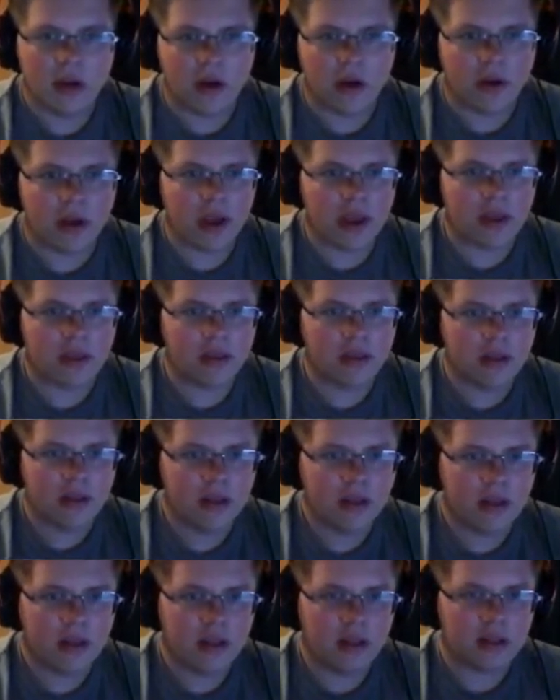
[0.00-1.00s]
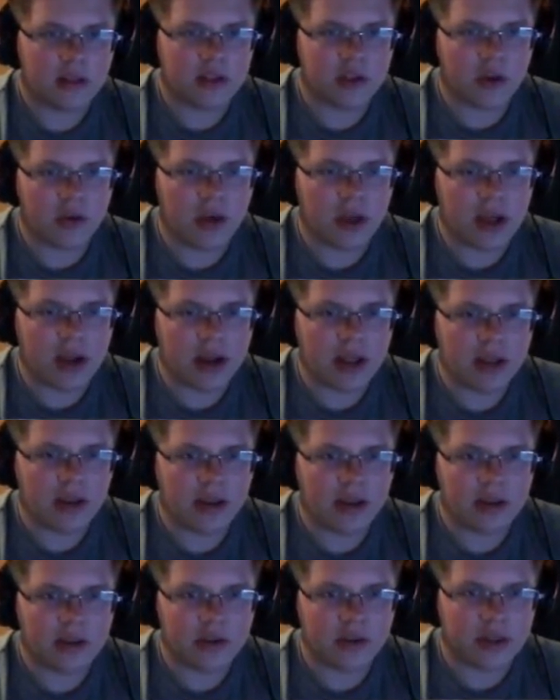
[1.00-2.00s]
Okay. Let's go ahead and
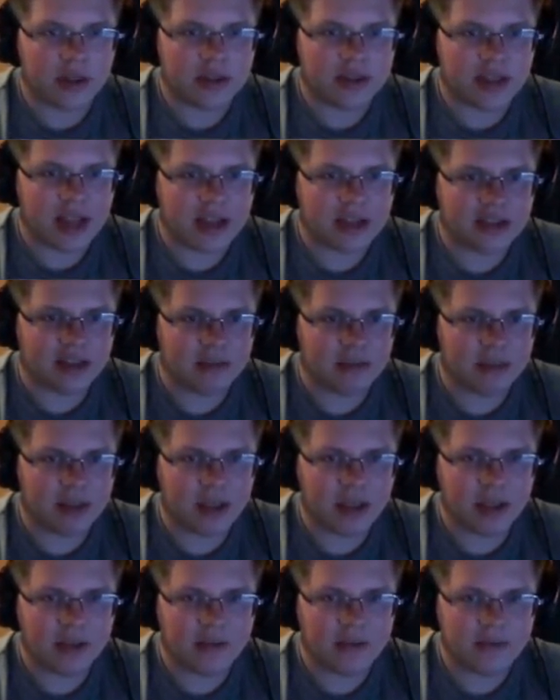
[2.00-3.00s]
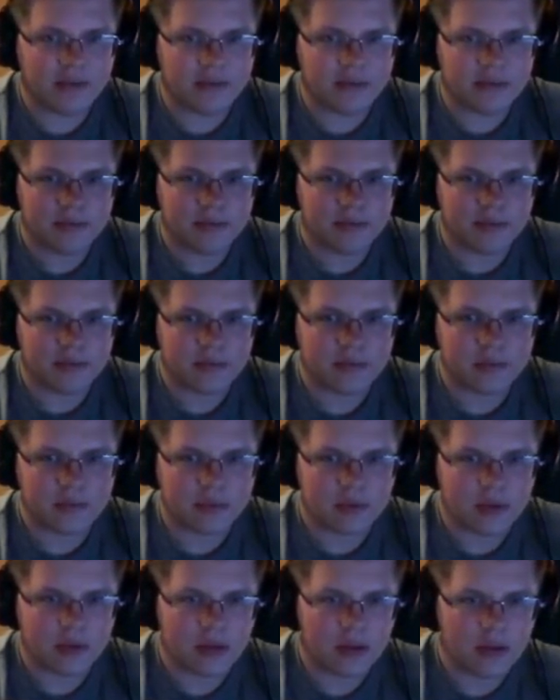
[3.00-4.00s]
uh, do the exact same thing.
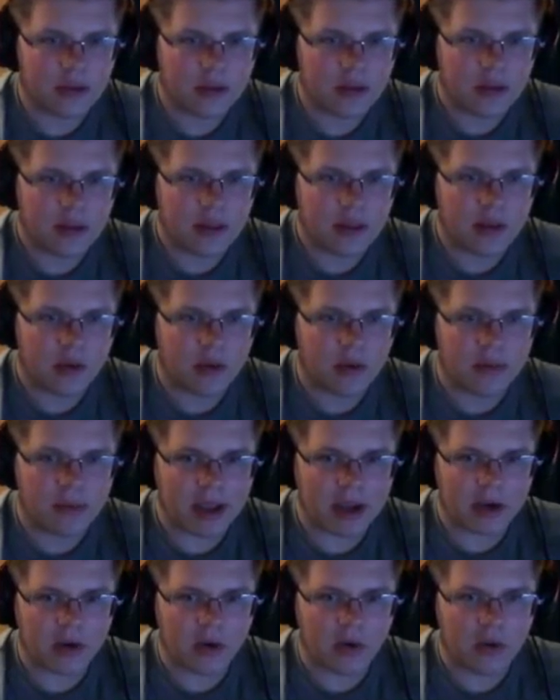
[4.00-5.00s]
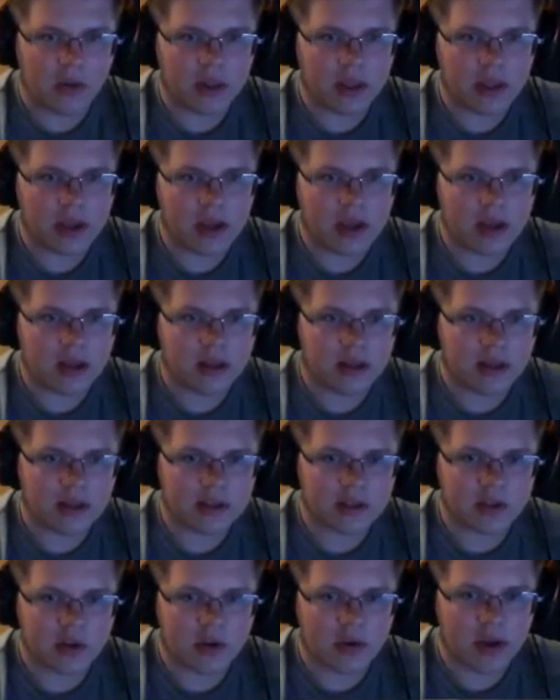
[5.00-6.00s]
And with Magnolia,
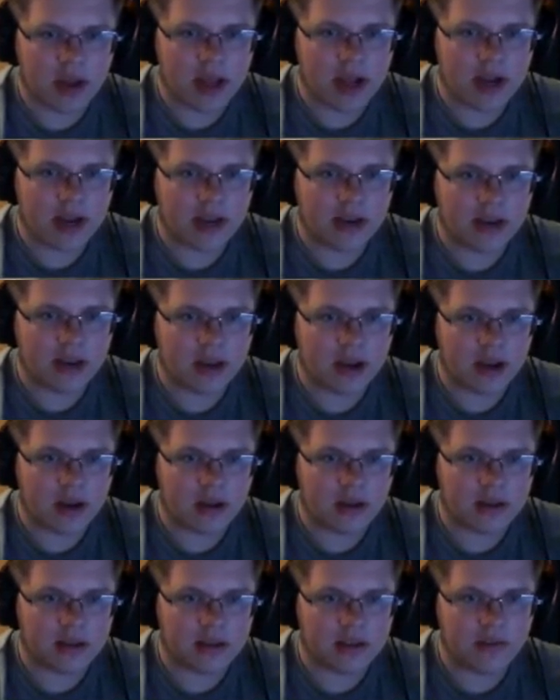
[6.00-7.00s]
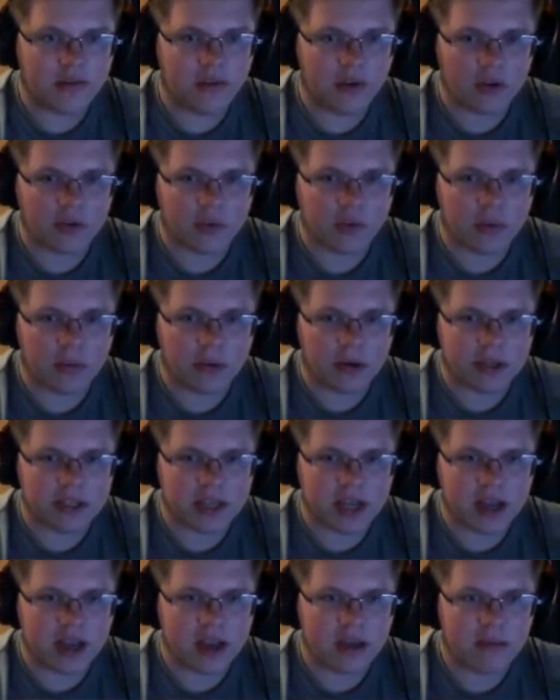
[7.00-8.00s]
let's go ahead and uh, default one more
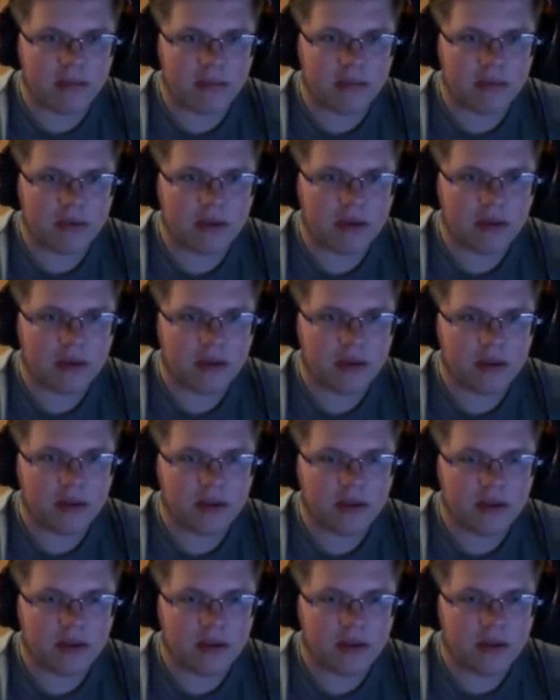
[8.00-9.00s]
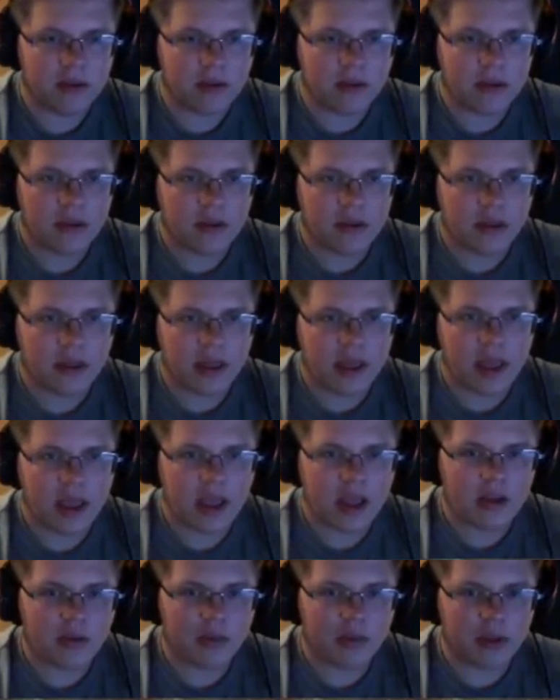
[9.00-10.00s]
time.
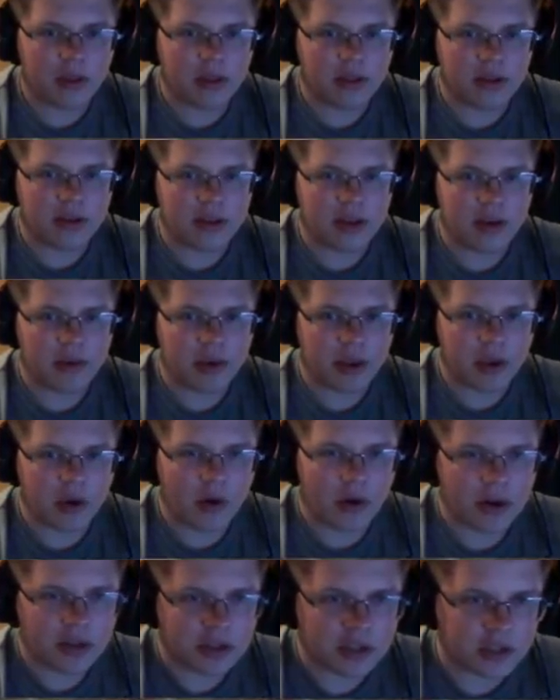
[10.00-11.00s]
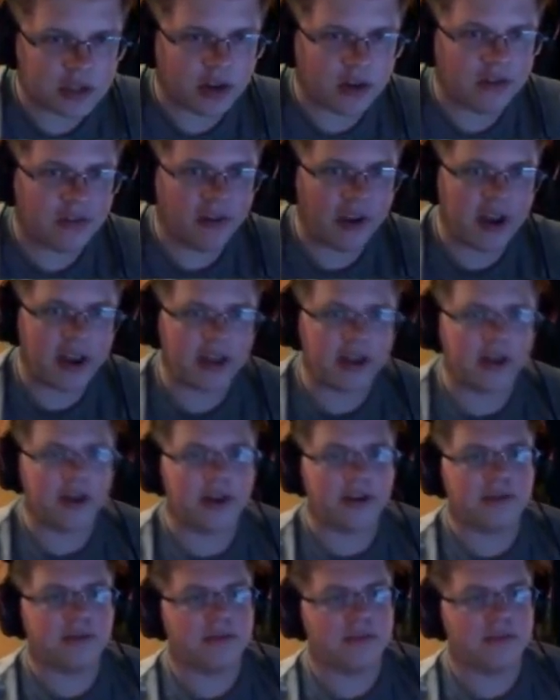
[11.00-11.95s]
And with Edea, we can go ahead and just start fighting here.